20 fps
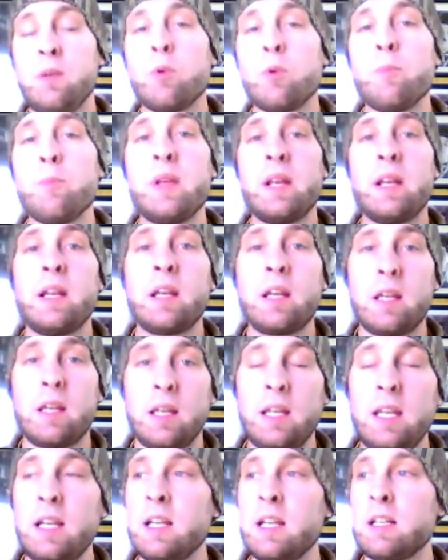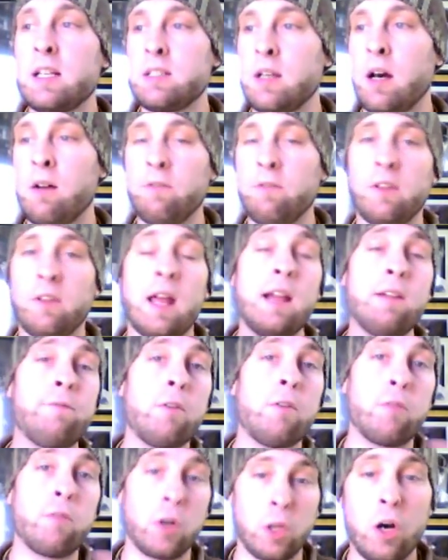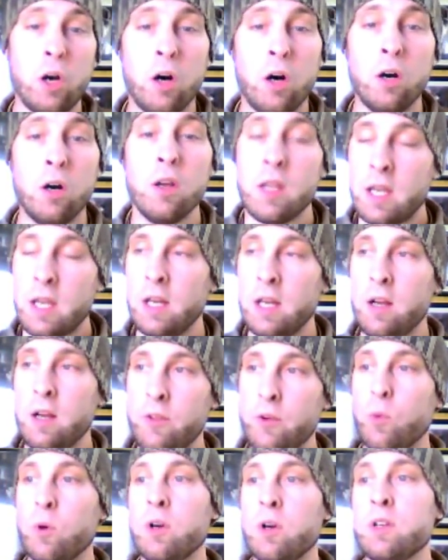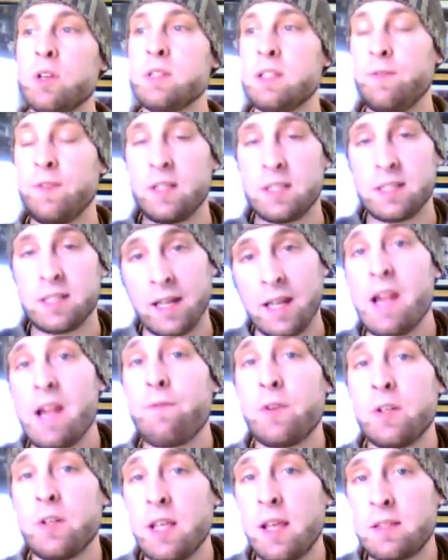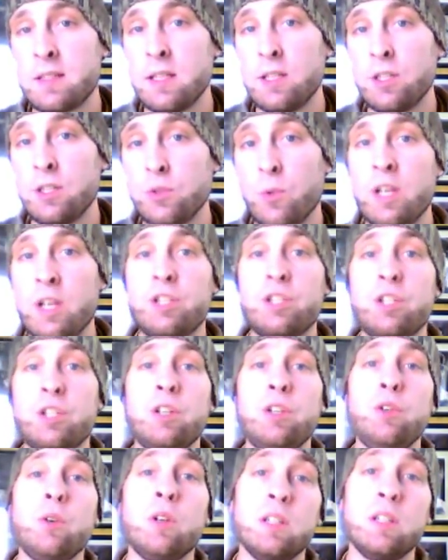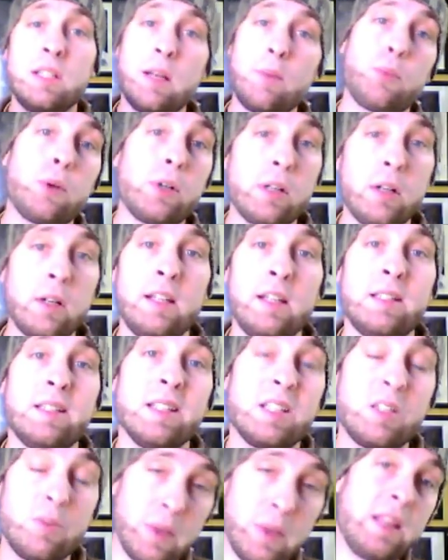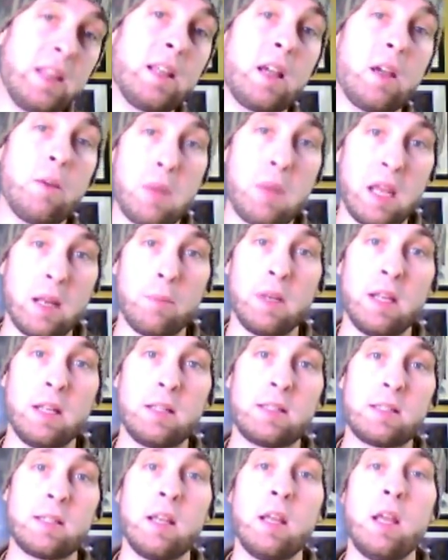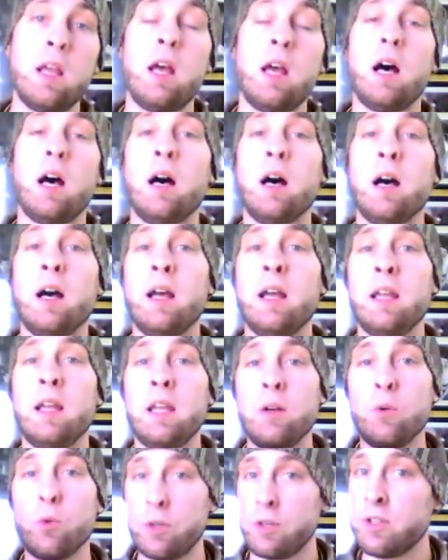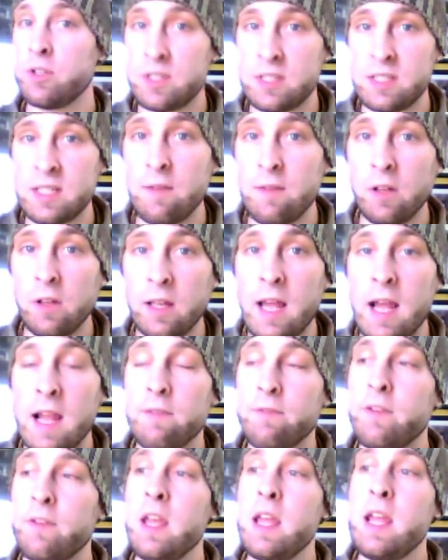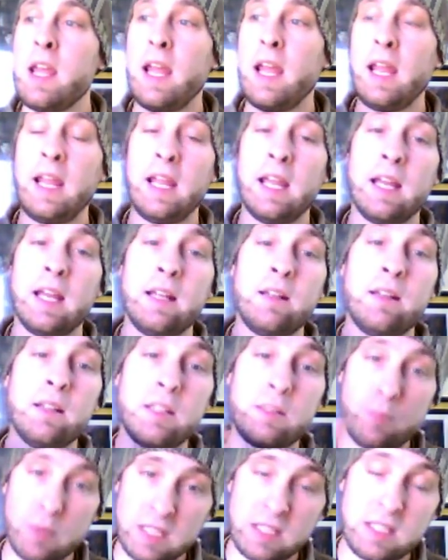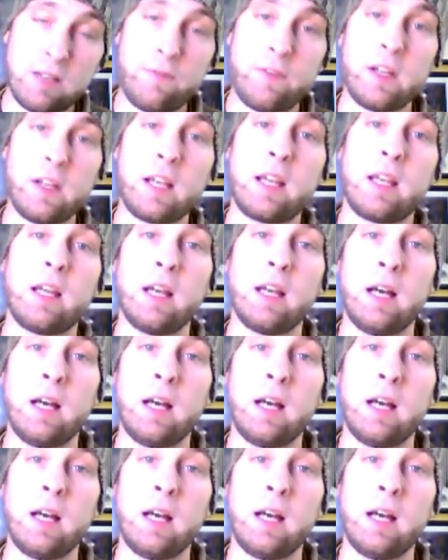rabbinic edict of life over law. In other words, if it's a life or death situation, you can temporarily suspend the commandments in order to save a life. And the specific